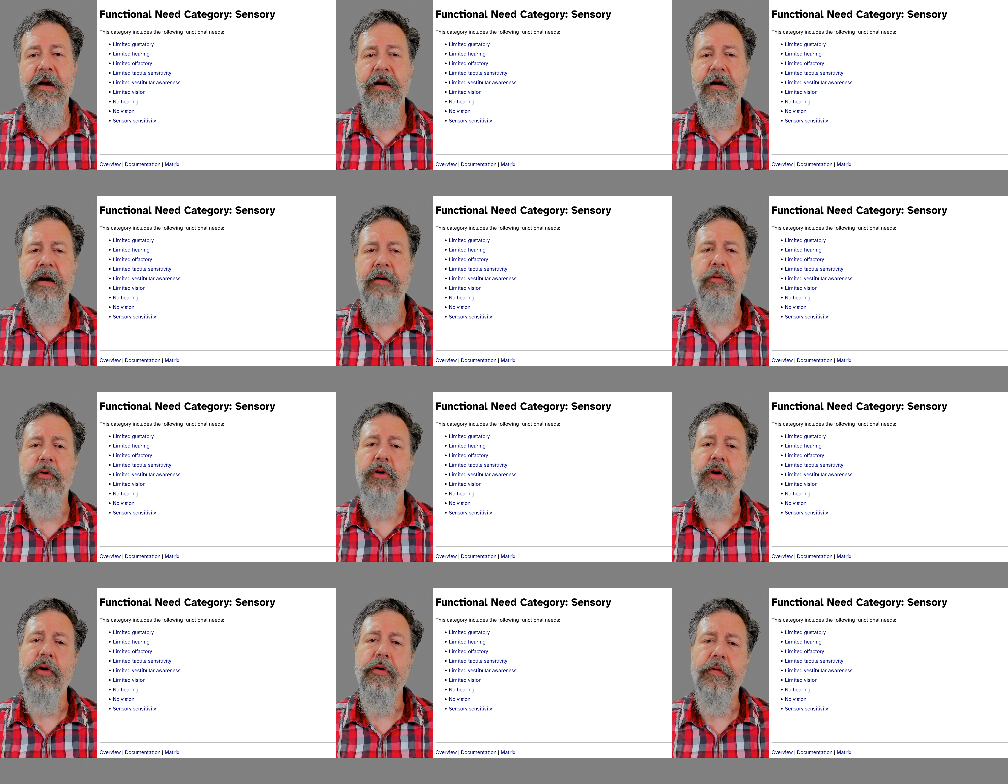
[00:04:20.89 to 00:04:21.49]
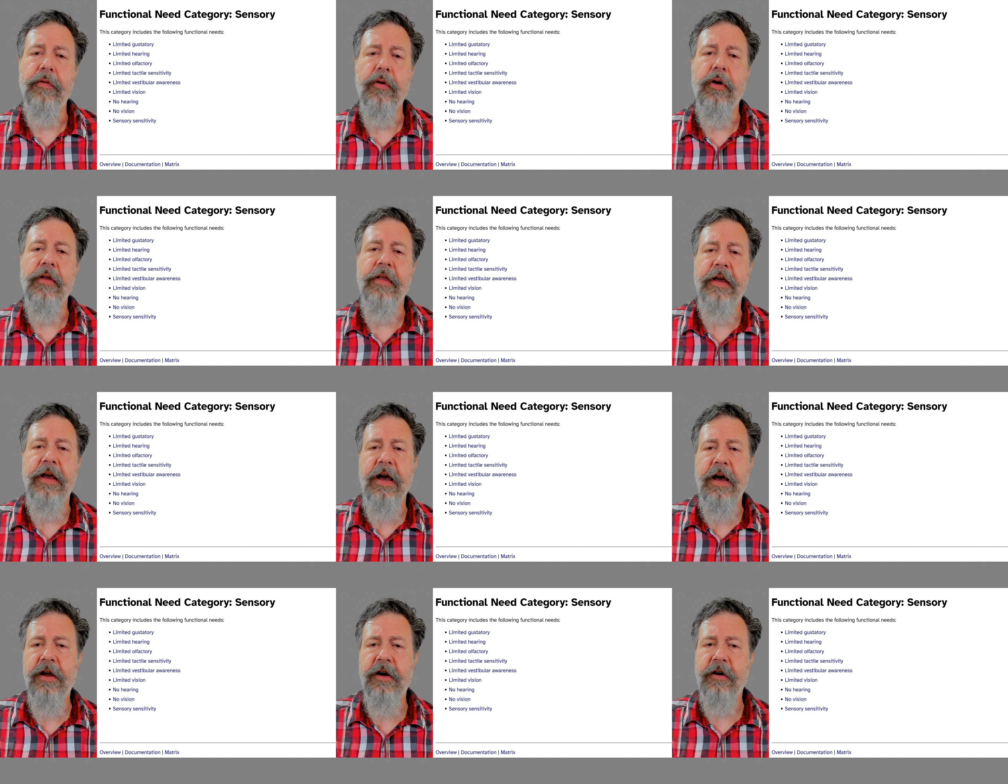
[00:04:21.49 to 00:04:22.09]
I won't go through all the
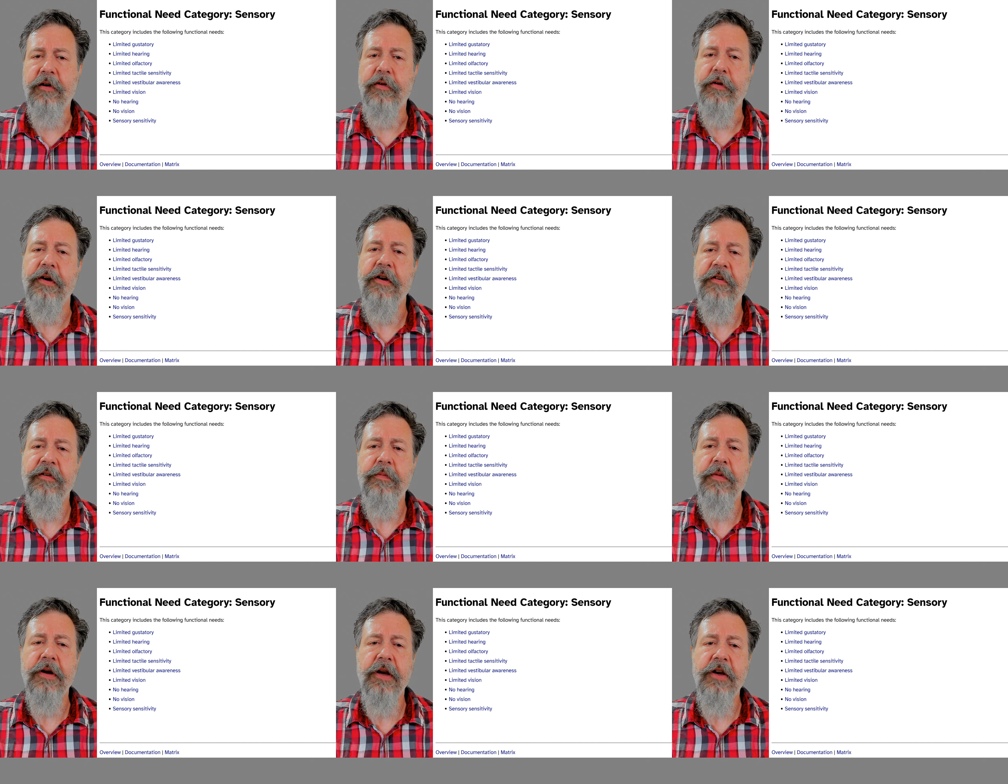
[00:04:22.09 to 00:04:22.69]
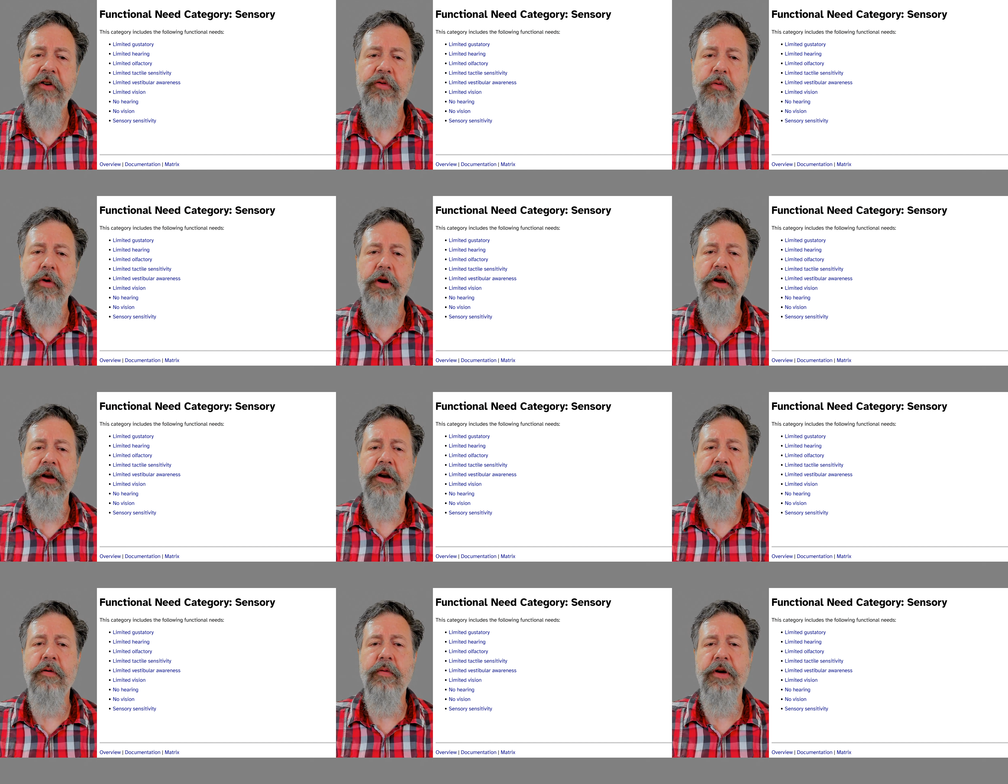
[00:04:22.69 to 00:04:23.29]
categories, but each
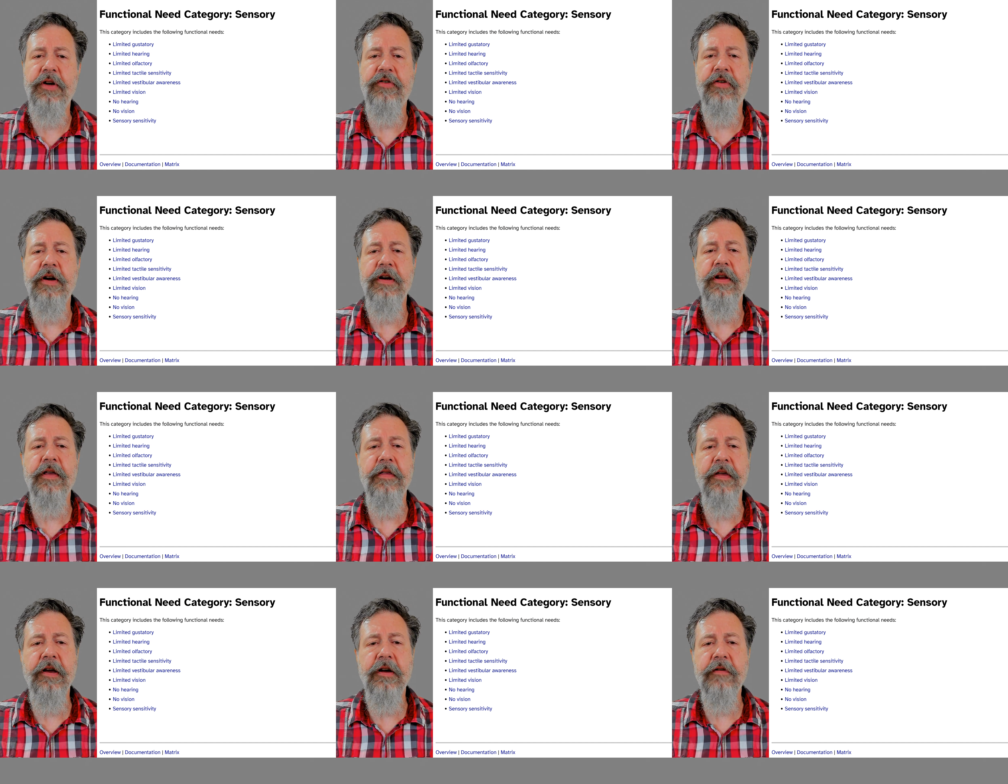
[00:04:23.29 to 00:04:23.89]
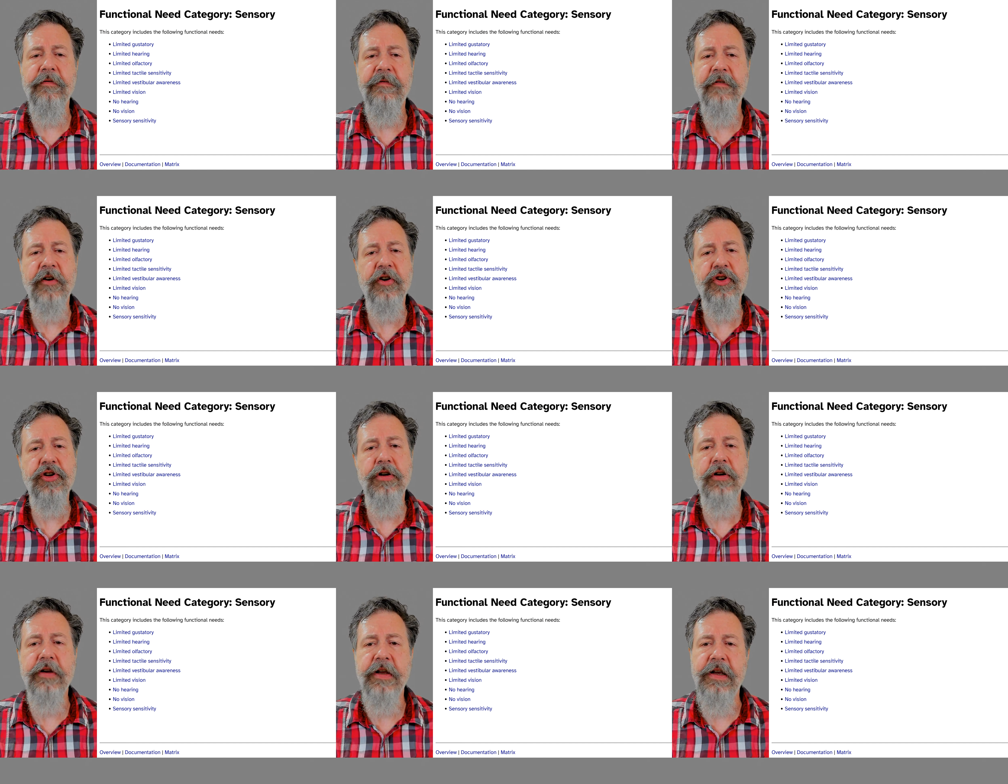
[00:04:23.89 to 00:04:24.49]
one we tried to think of
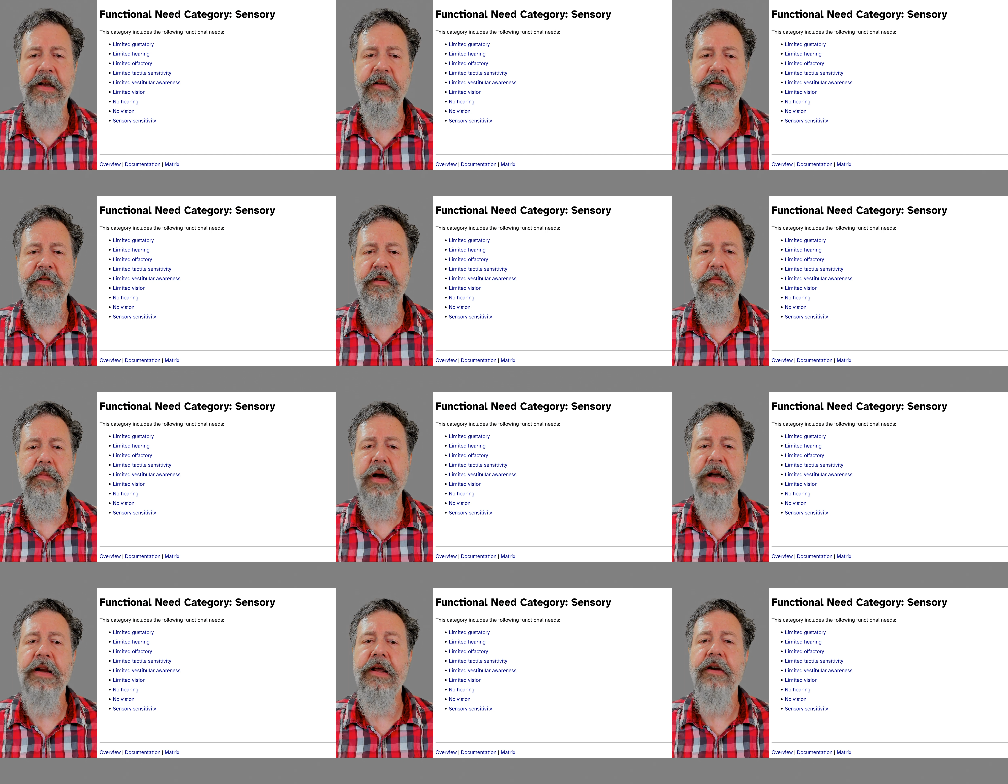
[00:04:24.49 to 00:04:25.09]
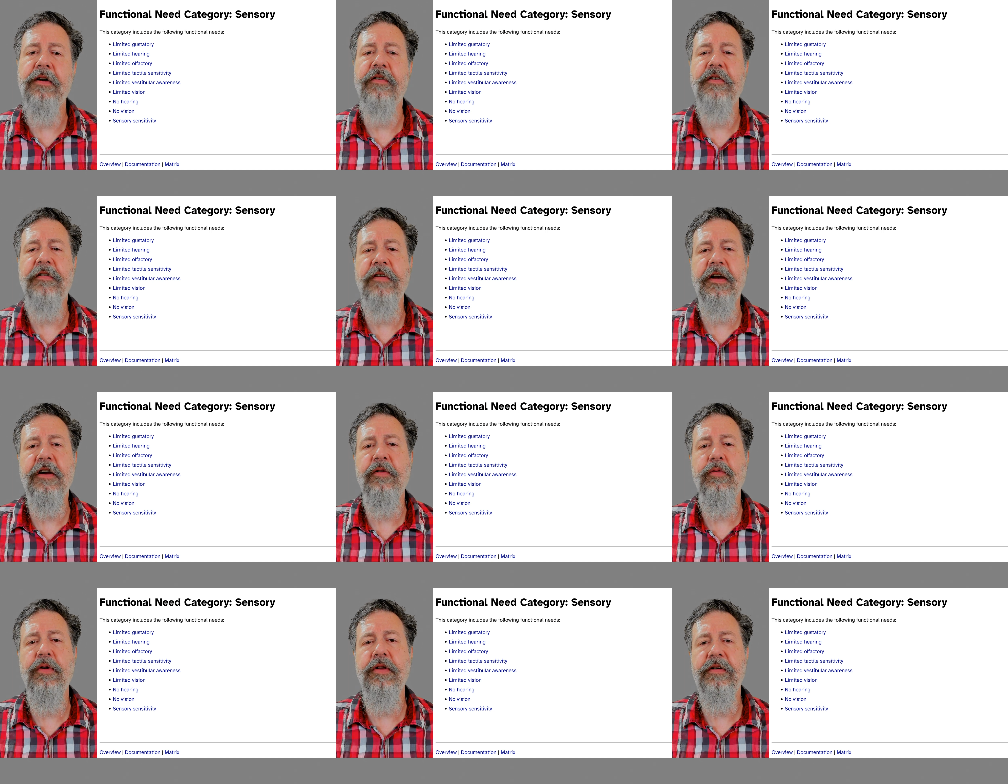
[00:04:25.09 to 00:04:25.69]
functional needs that might
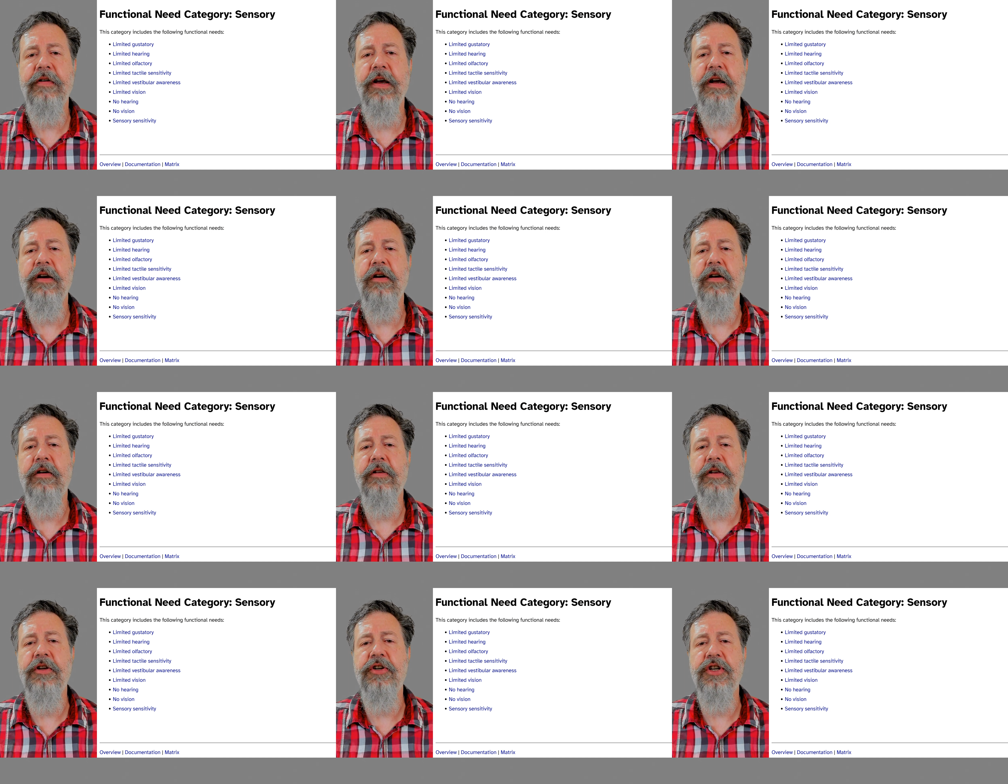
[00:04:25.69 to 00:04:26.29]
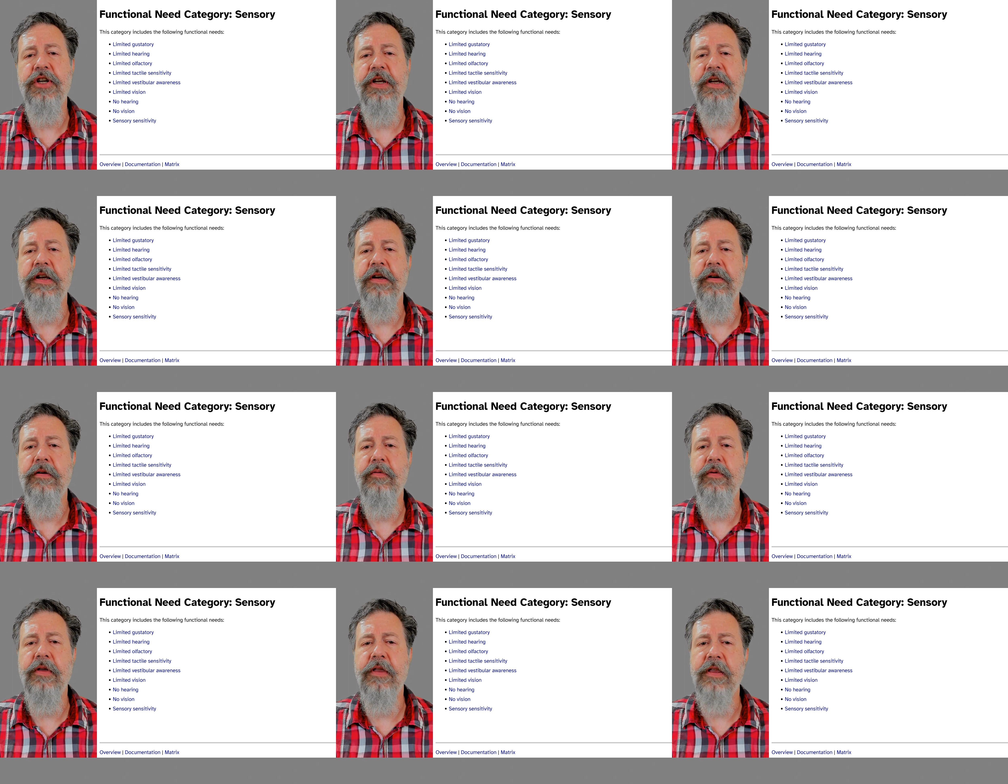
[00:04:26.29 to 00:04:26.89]
intersect with technology
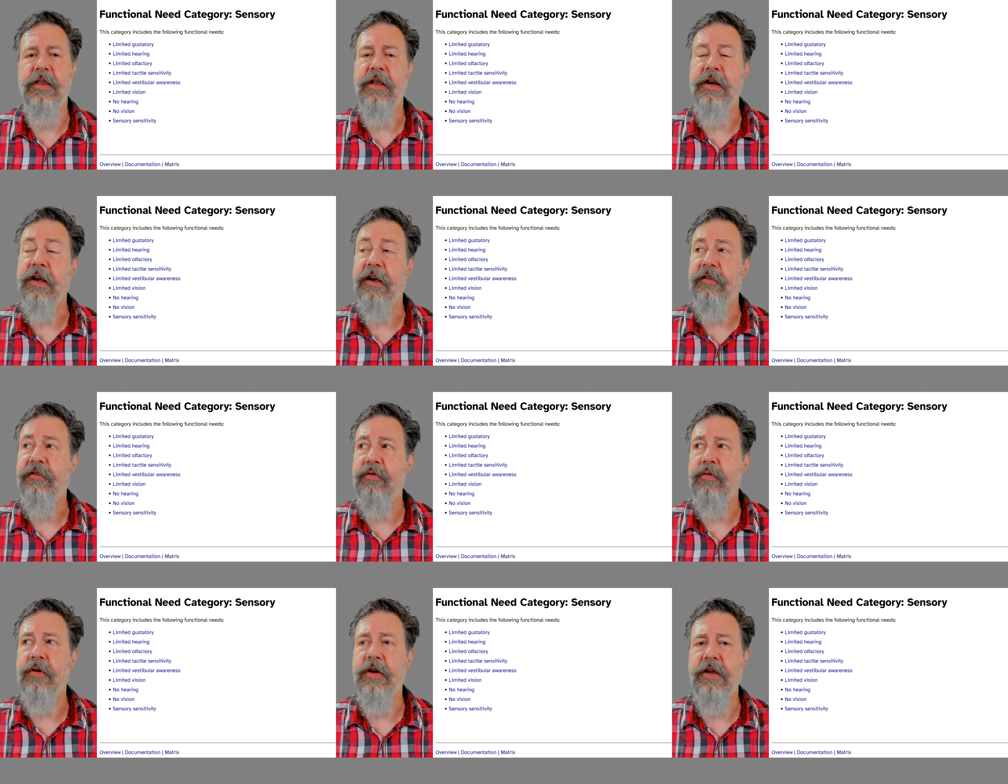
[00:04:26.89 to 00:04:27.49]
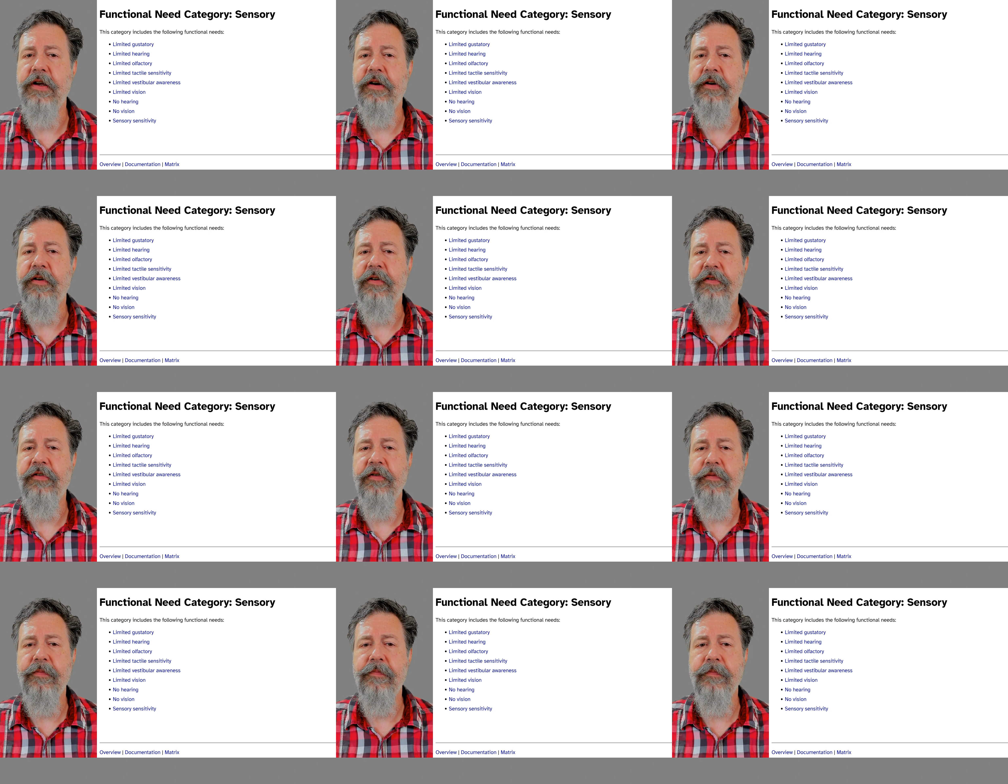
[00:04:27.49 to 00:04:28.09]
within the next 20
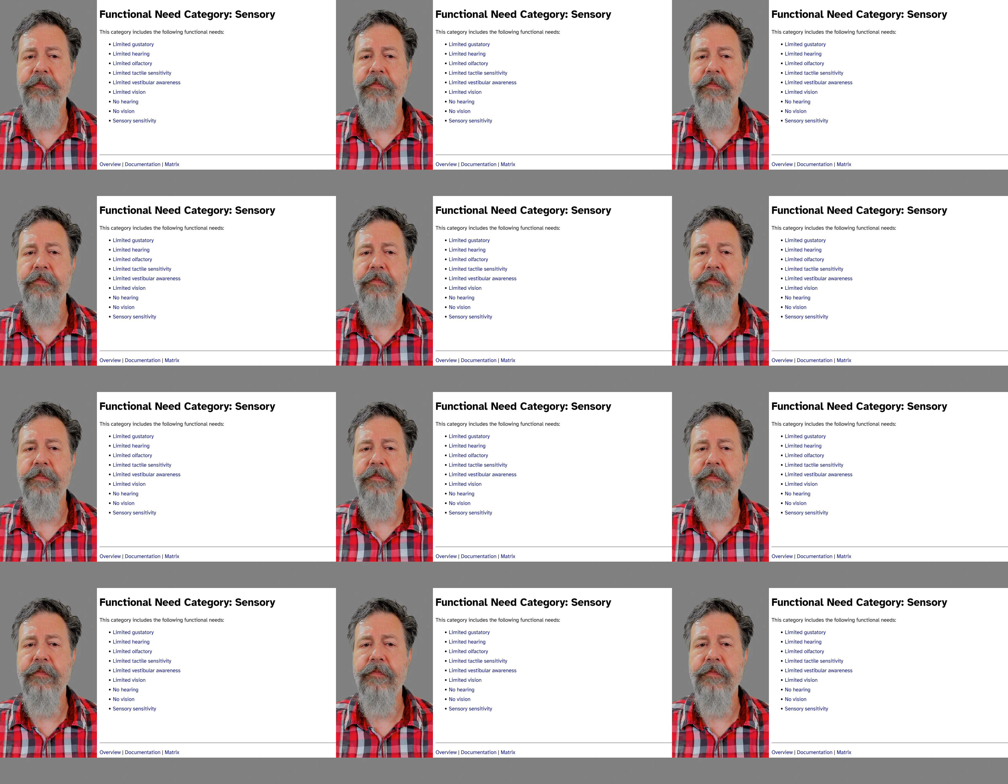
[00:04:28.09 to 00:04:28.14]
years.